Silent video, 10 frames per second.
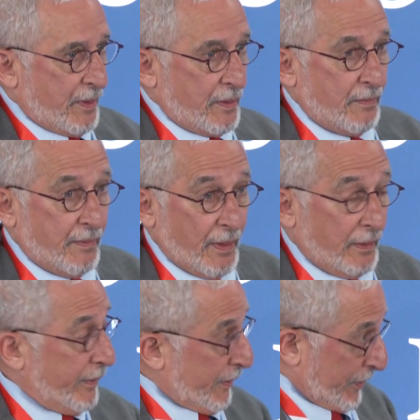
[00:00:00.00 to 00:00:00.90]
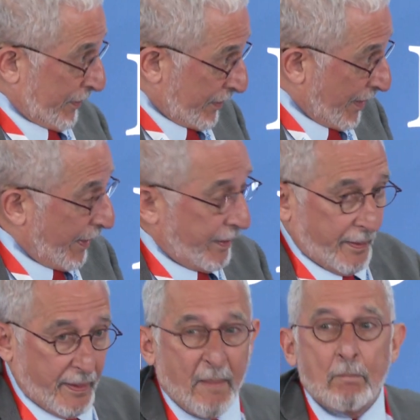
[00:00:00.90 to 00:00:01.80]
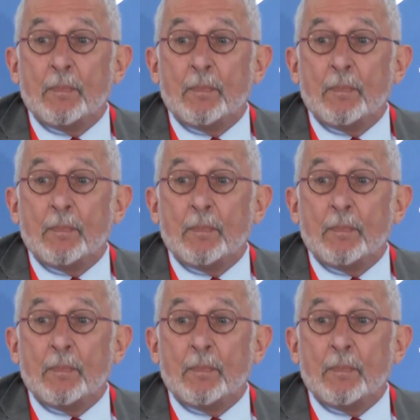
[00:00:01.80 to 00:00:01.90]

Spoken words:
Israel society